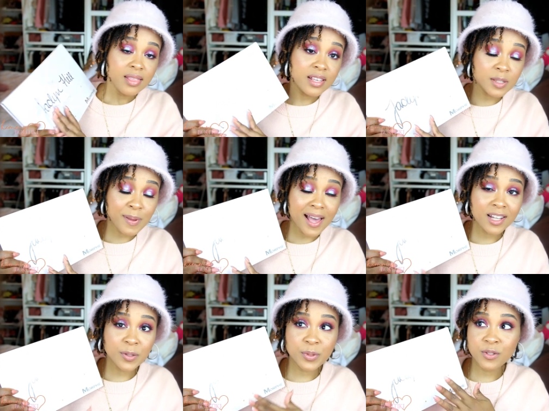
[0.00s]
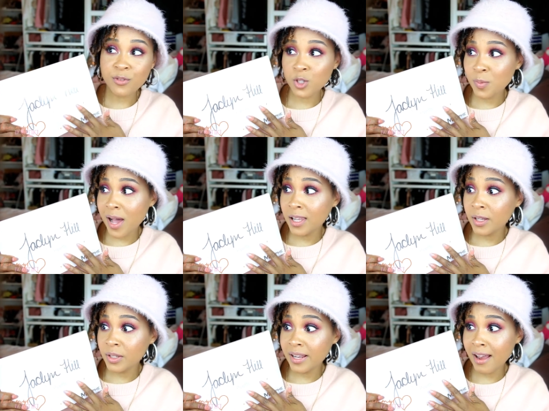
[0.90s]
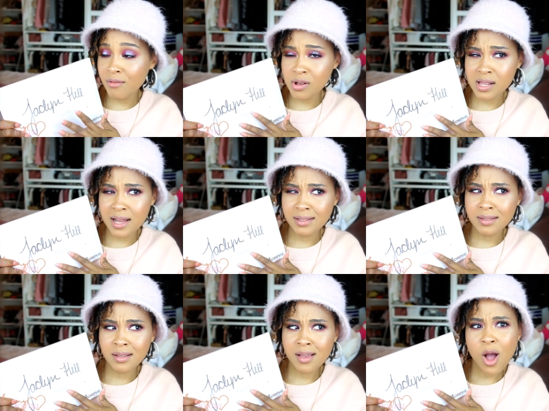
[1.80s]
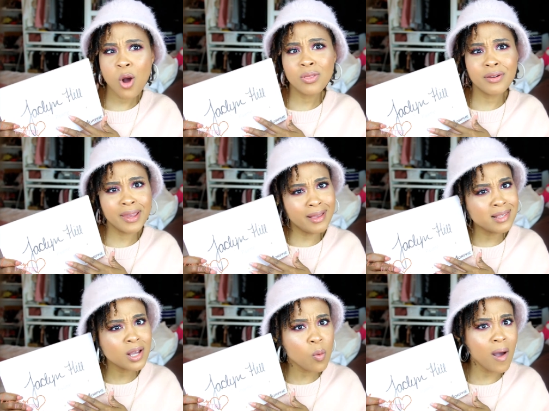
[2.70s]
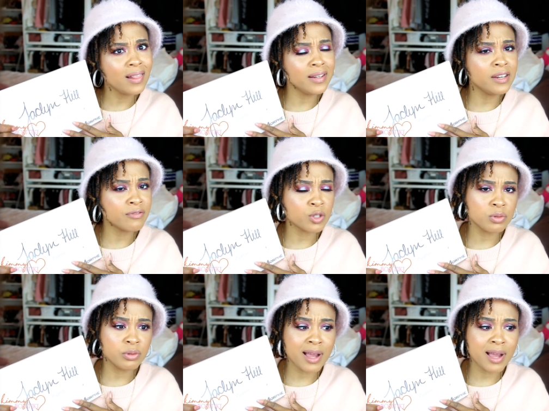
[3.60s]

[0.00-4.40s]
This palette was the first palette that I realized, oh, there is a quality difference between